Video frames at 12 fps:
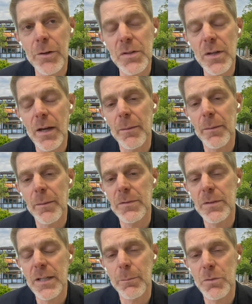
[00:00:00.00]
Now, as
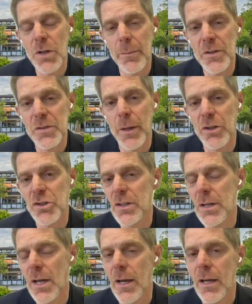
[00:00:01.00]
Tim Thomas
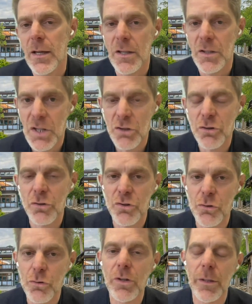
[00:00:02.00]
mentioned, the
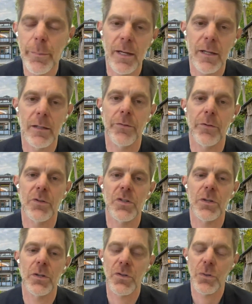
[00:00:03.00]
teachers truly make a
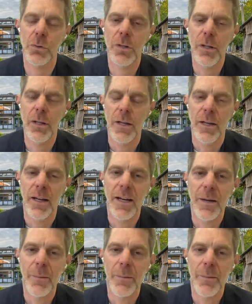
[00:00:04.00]
difference in our school,